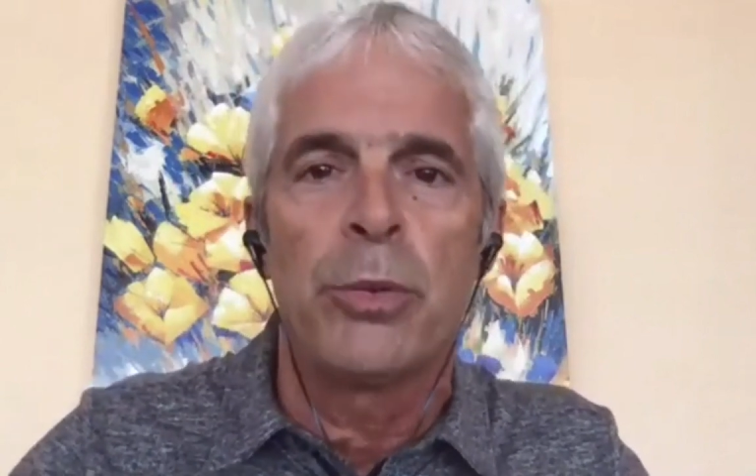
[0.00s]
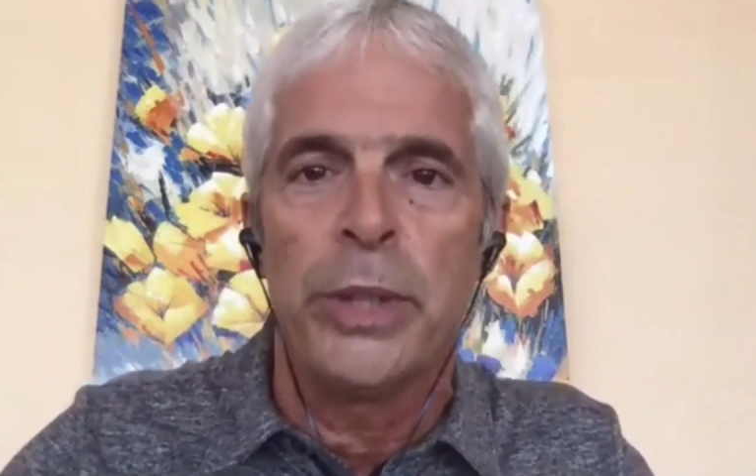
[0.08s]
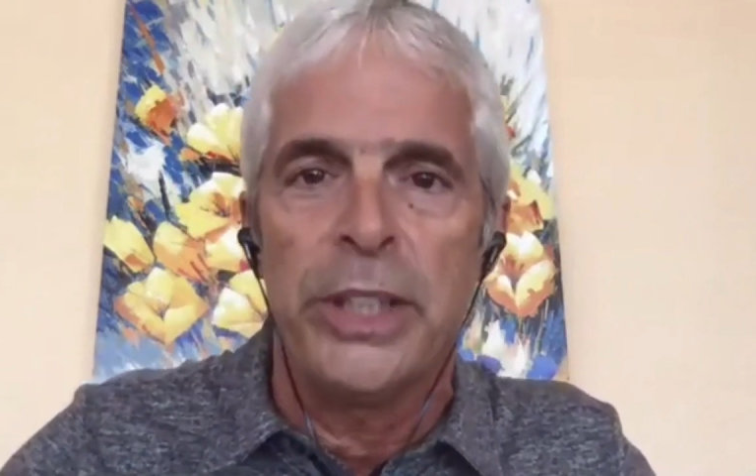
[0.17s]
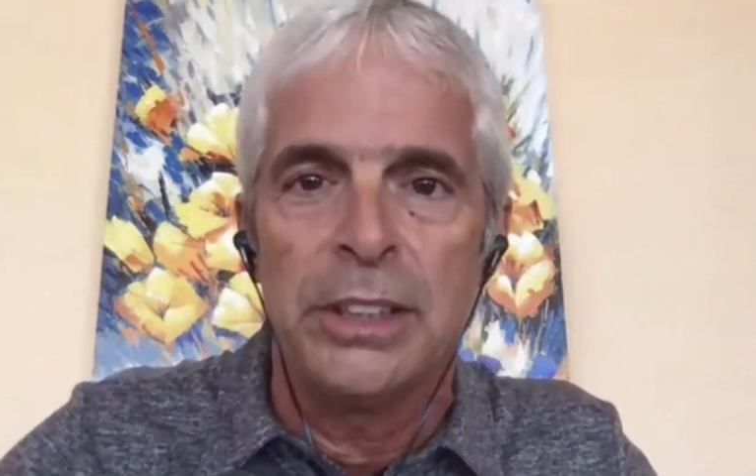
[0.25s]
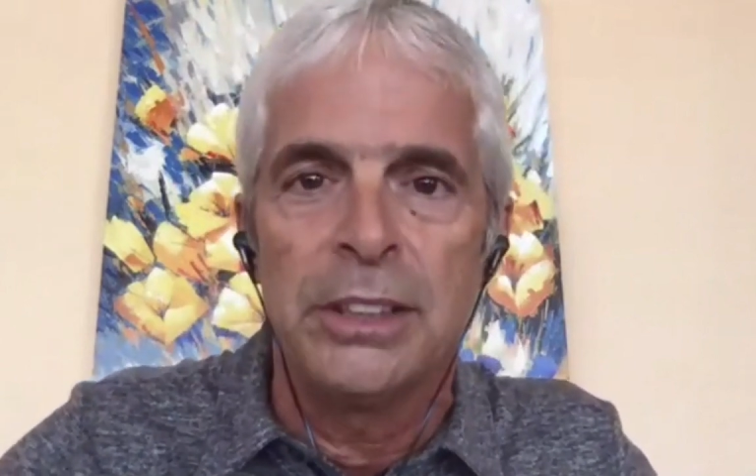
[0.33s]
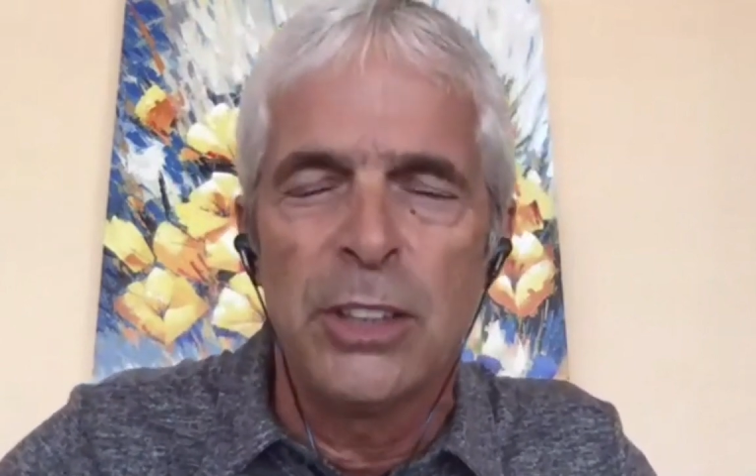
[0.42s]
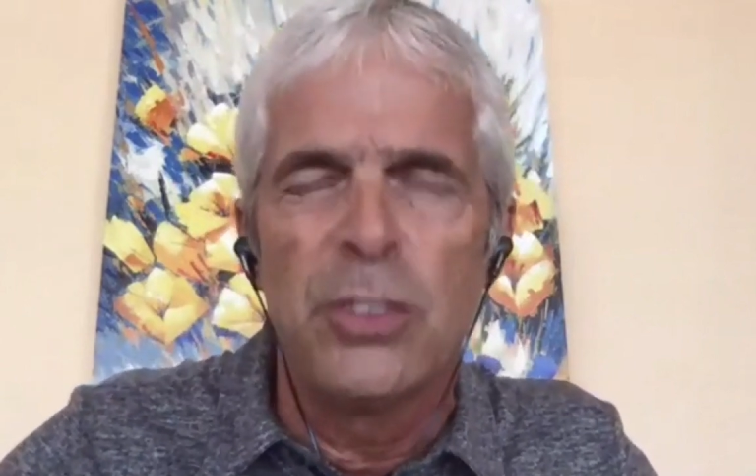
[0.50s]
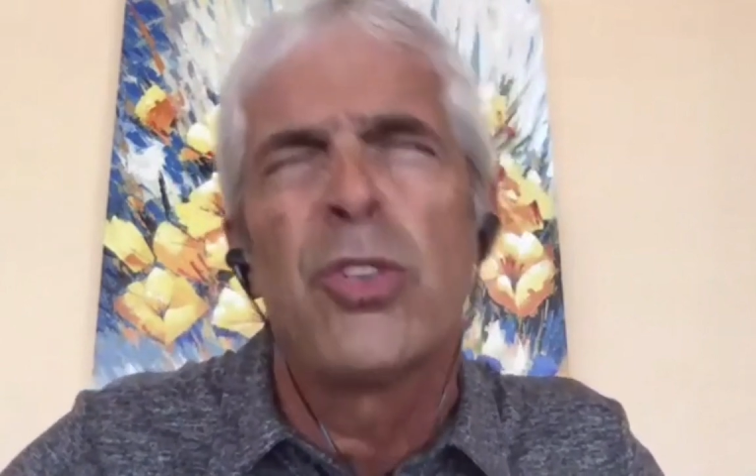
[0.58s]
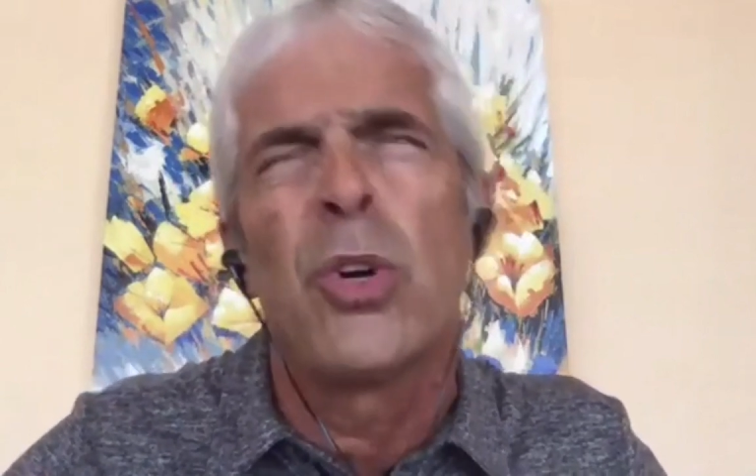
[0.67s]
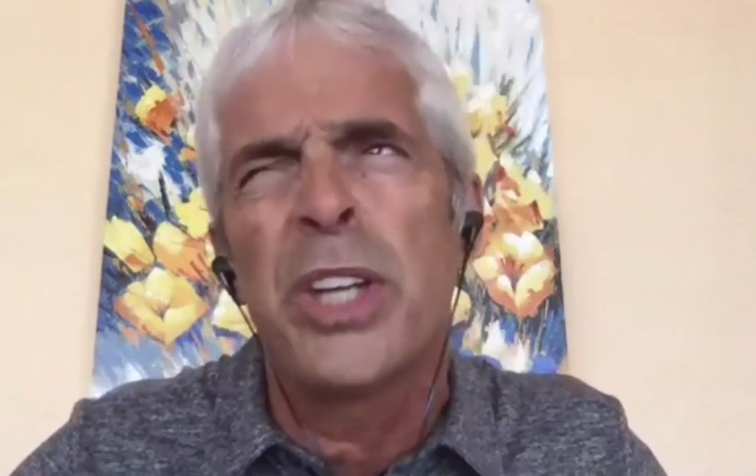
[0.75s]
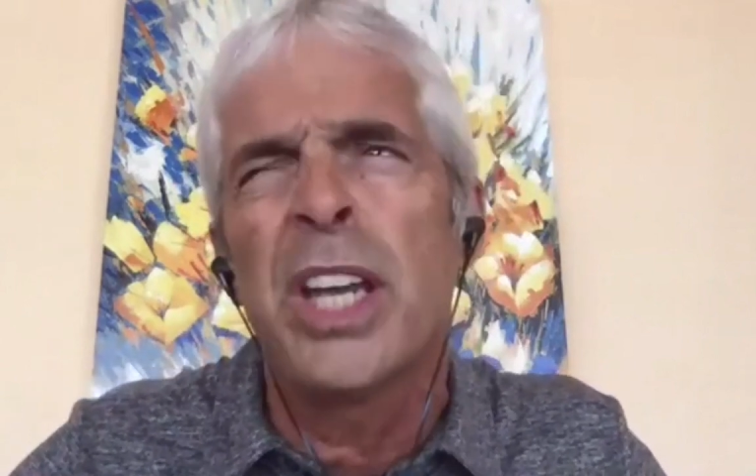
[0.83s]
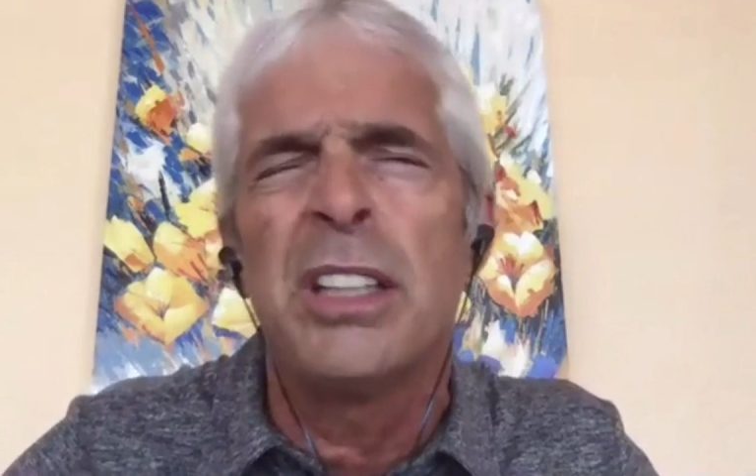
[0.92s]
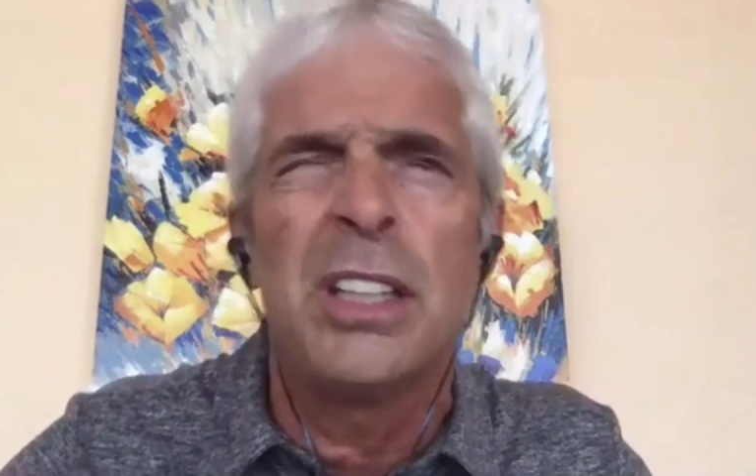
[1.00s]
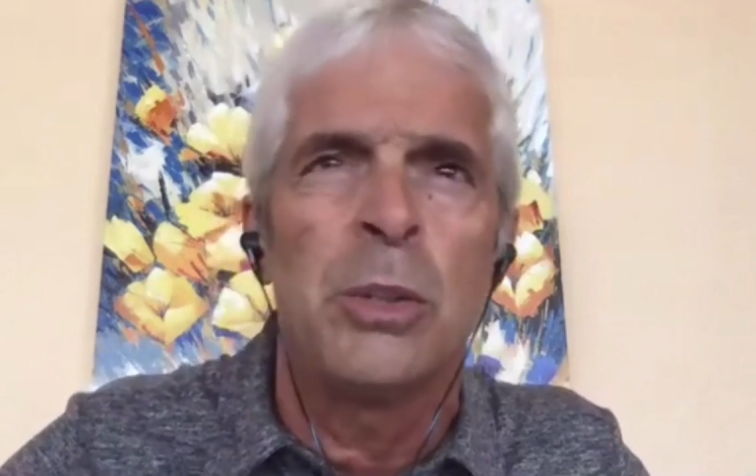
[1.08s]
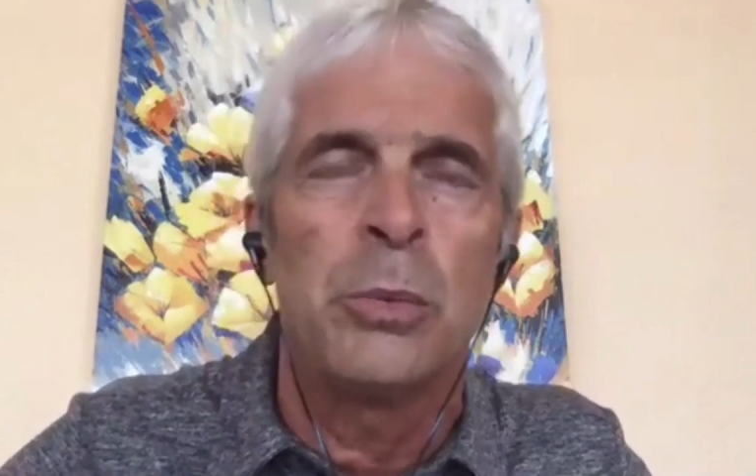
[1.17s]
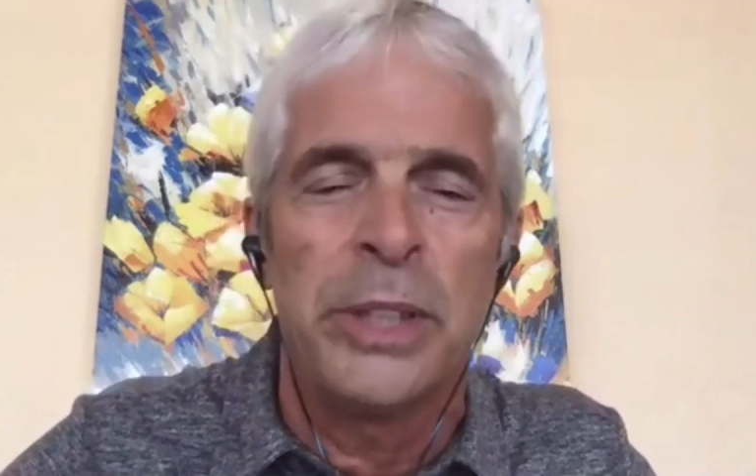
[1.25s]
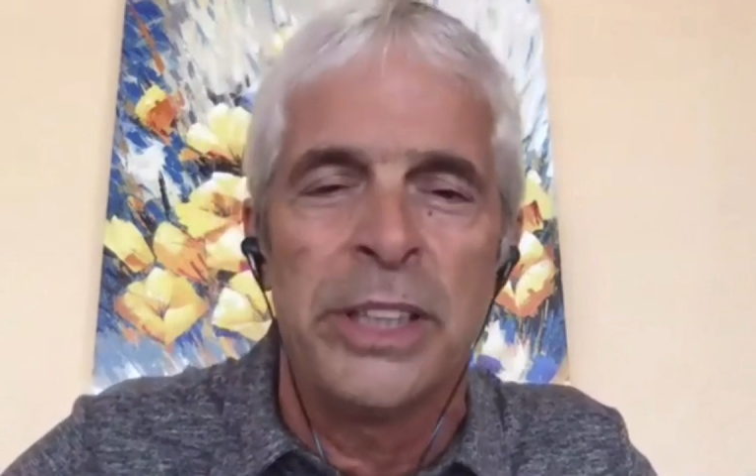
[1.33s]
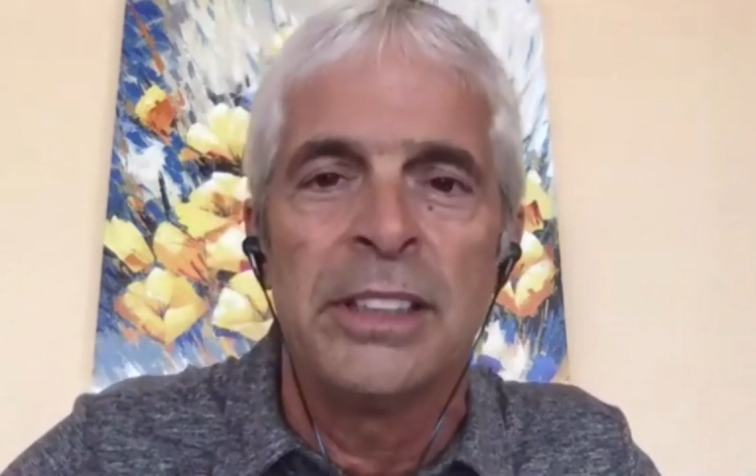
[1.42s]
wheat. It was okay to eat
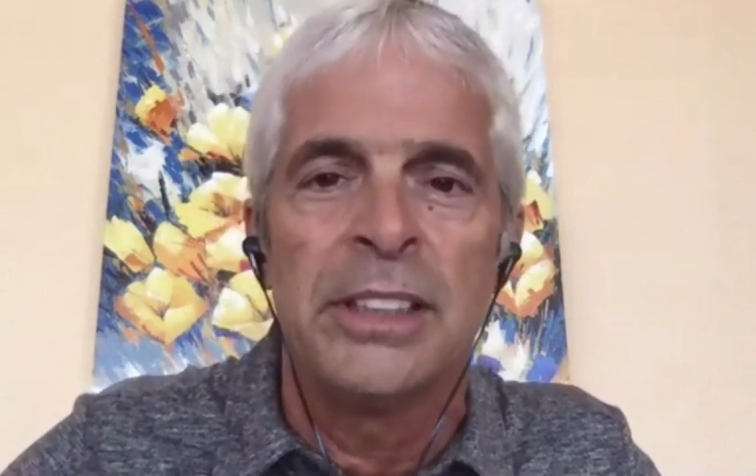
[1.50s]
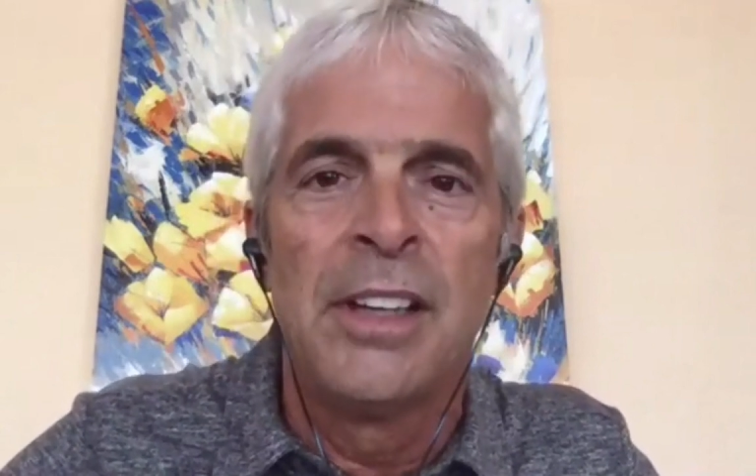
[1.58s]
wheat.